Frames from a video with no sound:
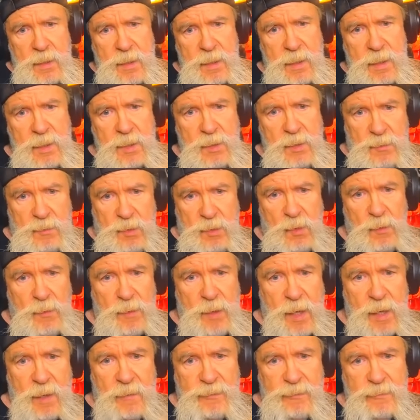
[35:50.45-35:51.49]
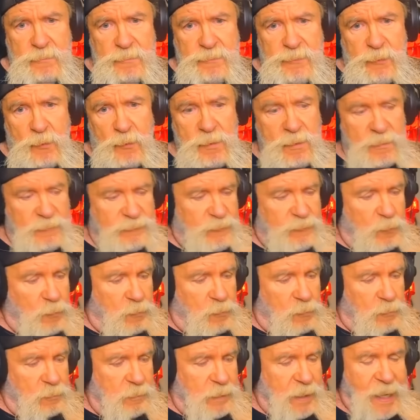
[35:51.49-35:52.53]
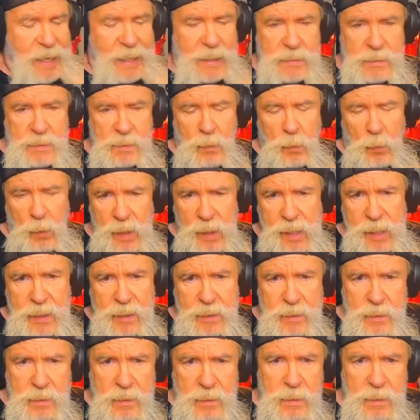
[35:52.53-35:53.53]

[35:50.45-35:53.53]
and you do that three or four nights a week.